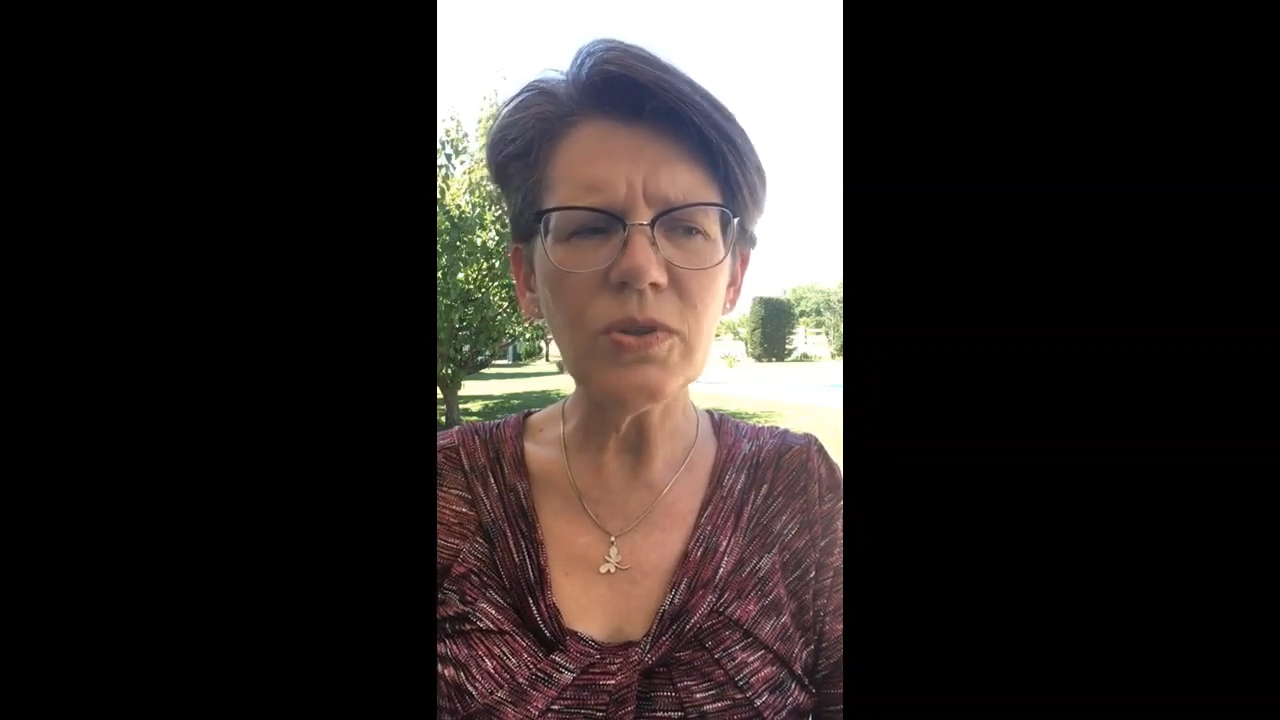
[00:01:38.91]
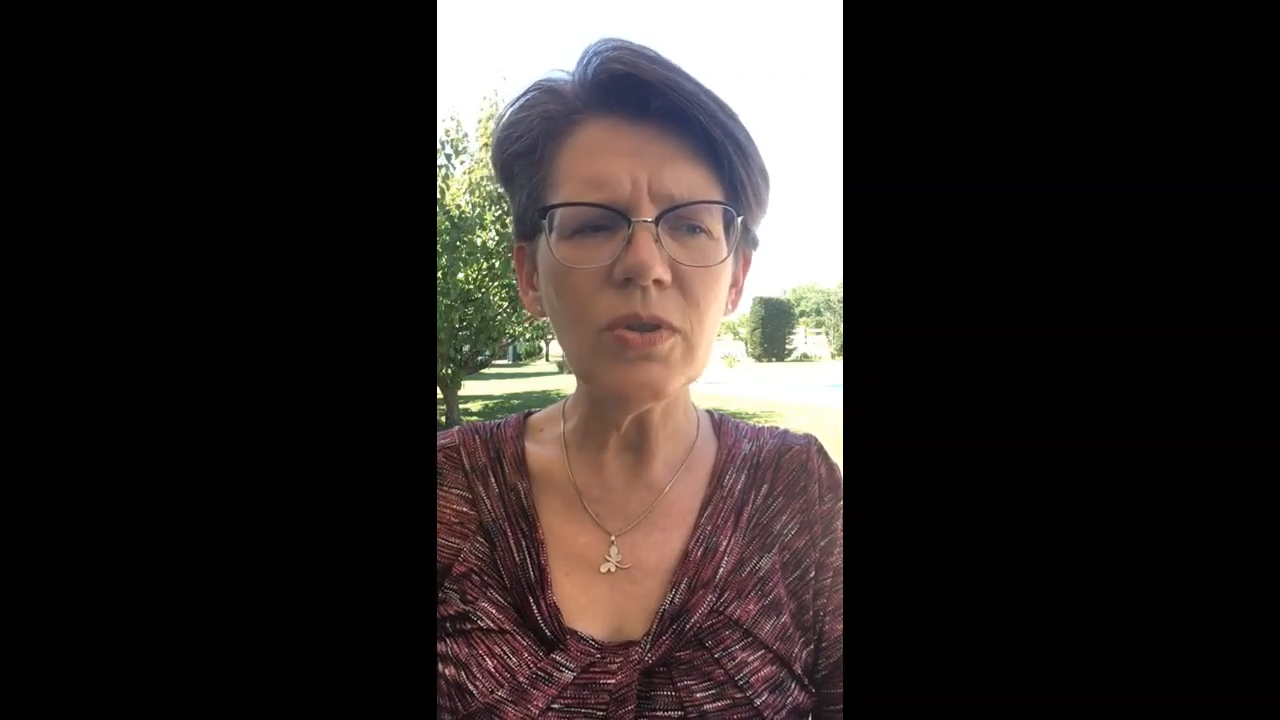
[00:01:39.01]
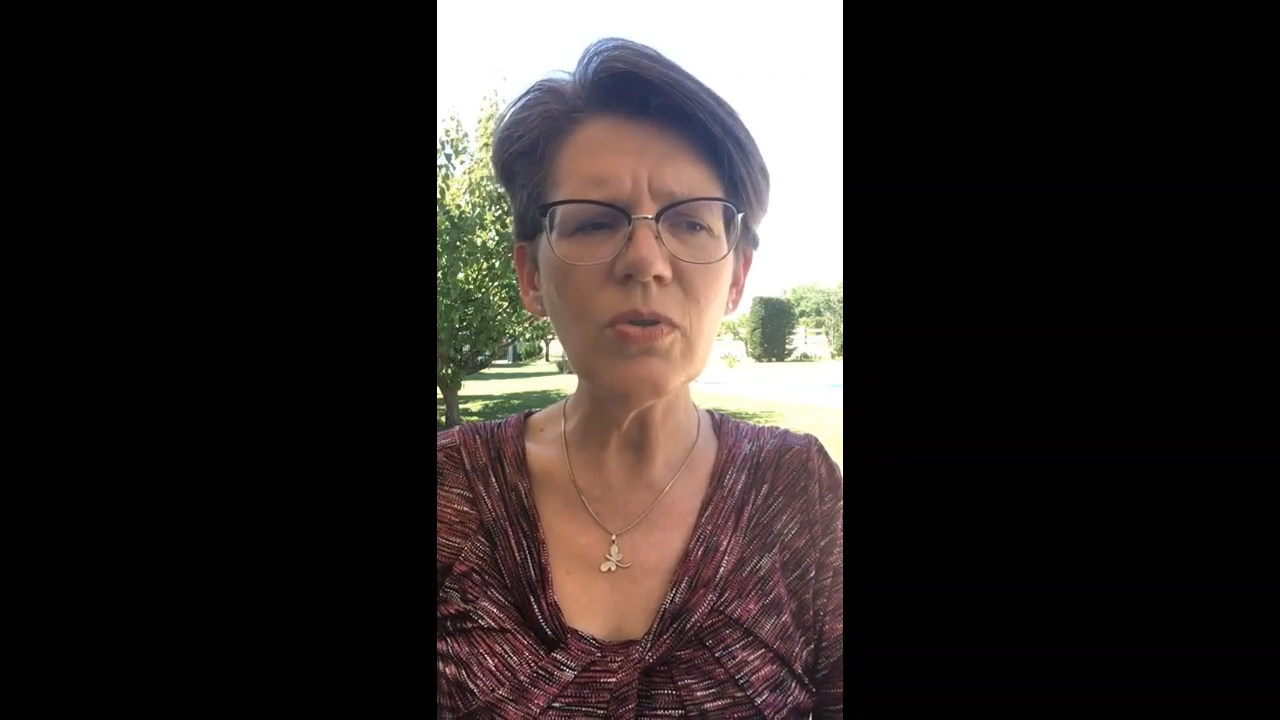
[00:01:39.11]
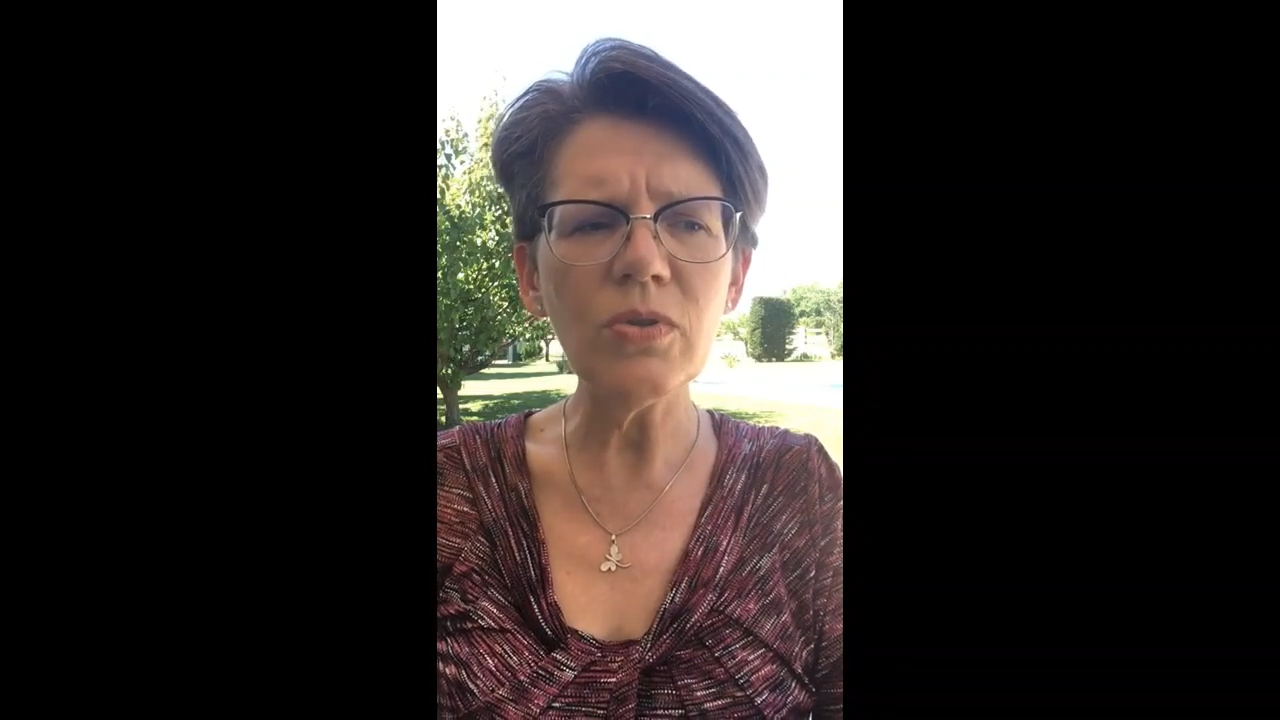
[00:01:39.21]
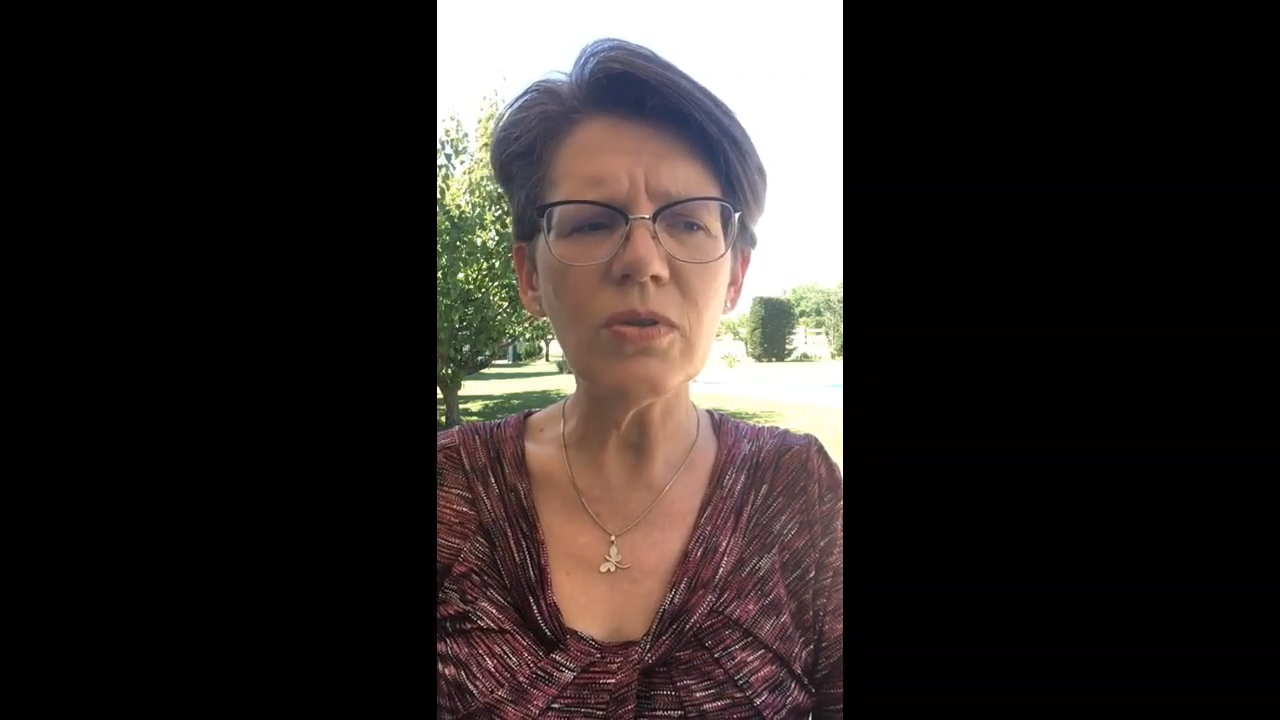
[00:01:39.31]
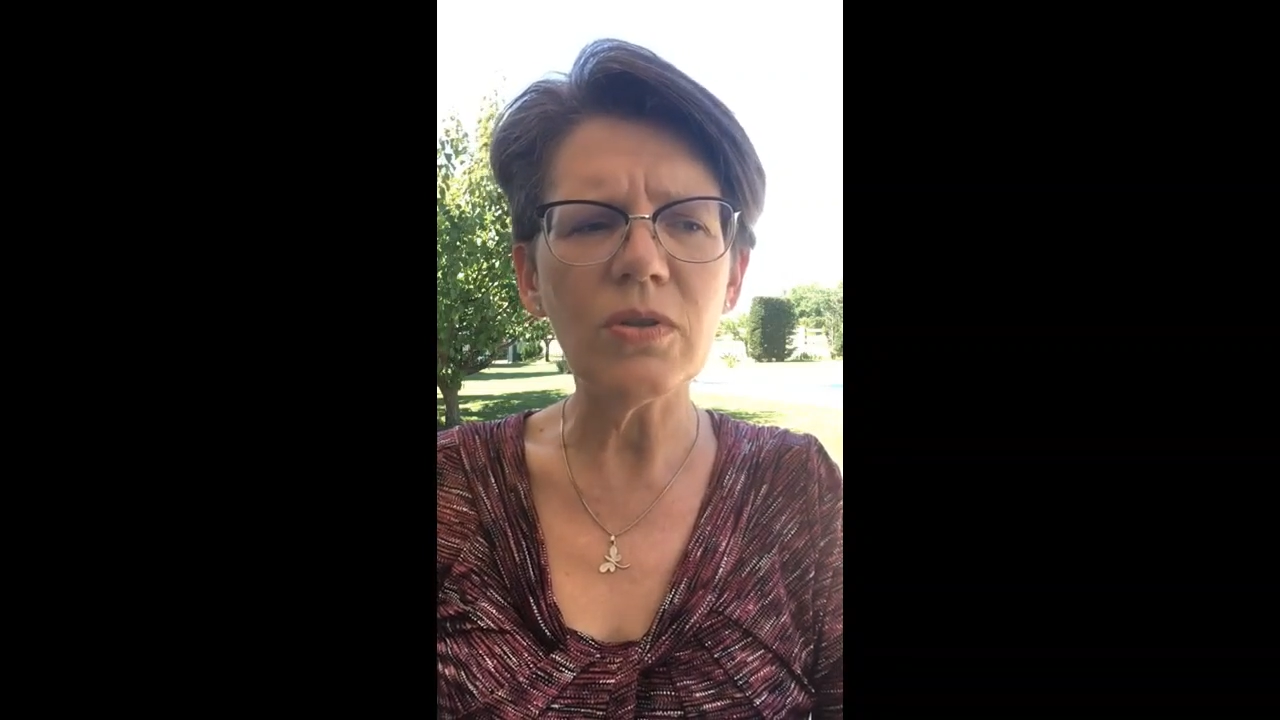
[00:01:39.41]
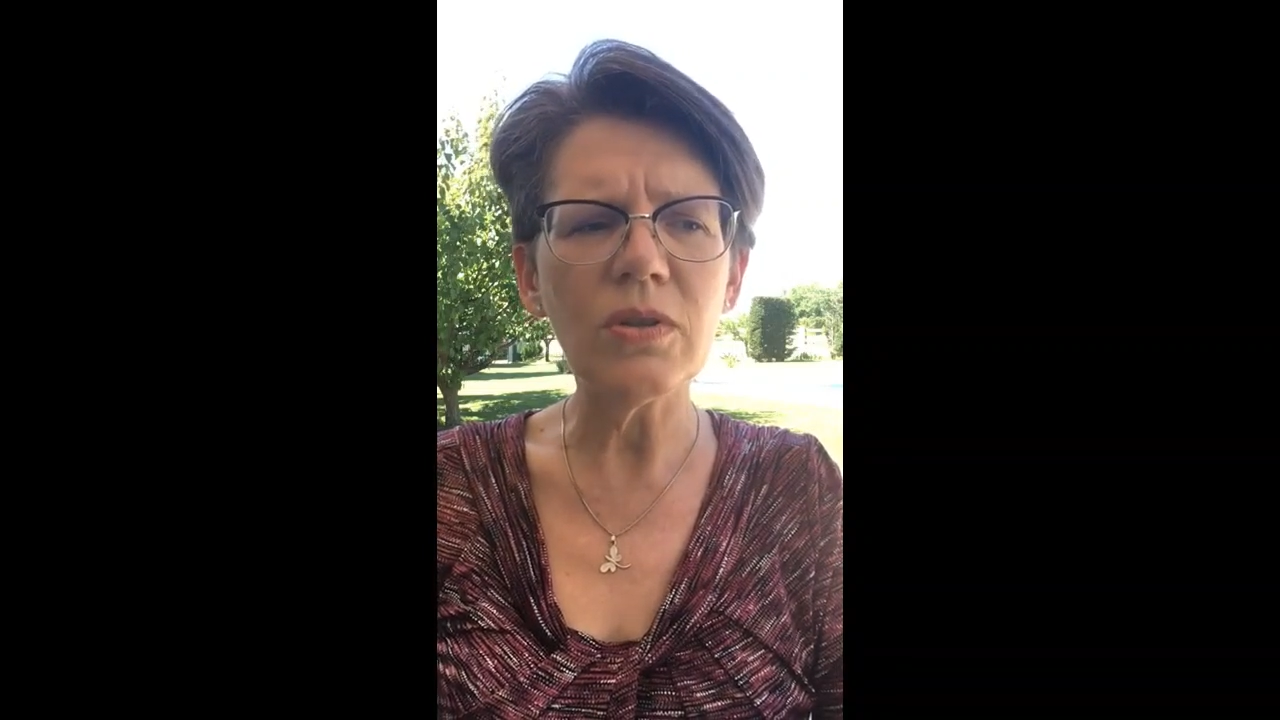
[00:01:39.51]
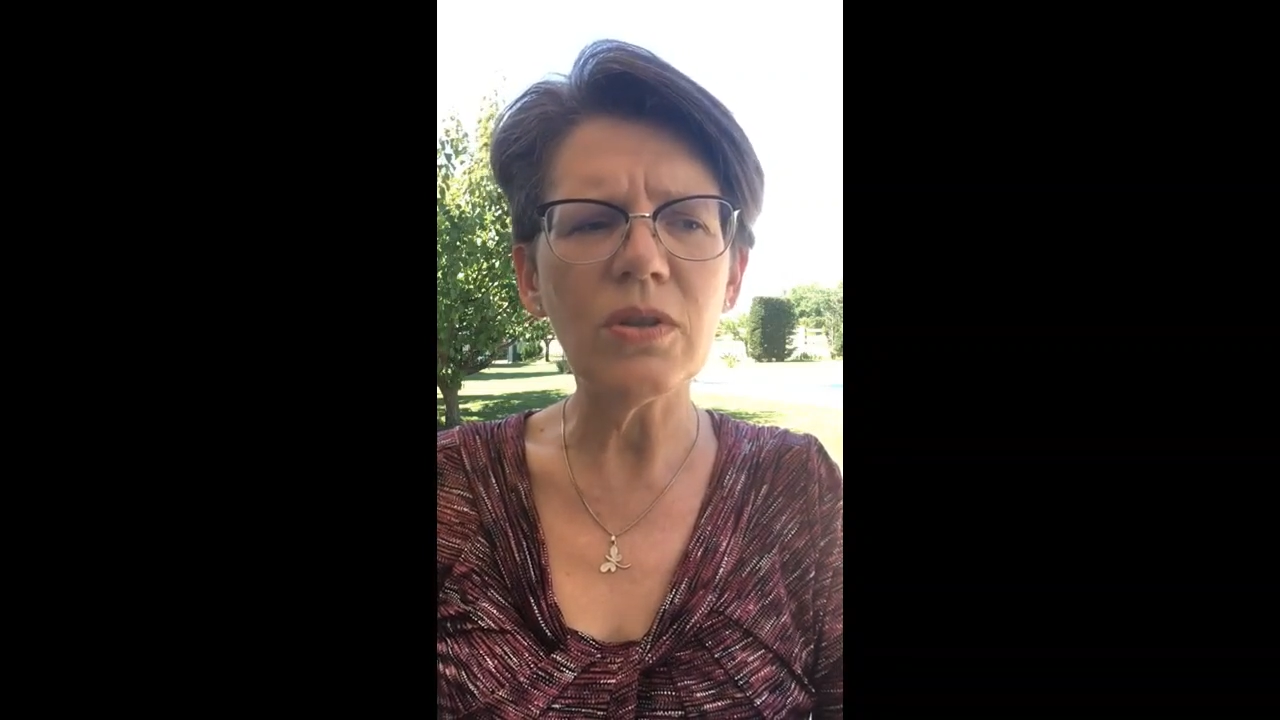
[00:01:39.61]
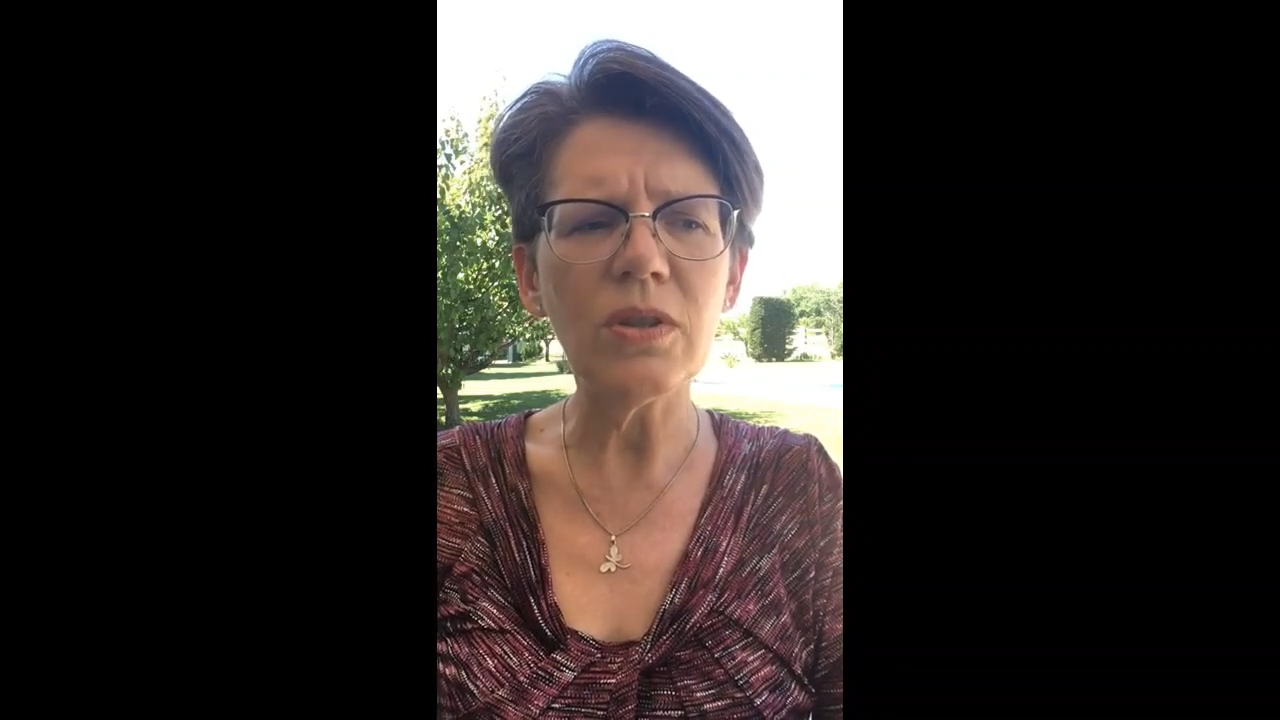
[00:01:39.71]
the order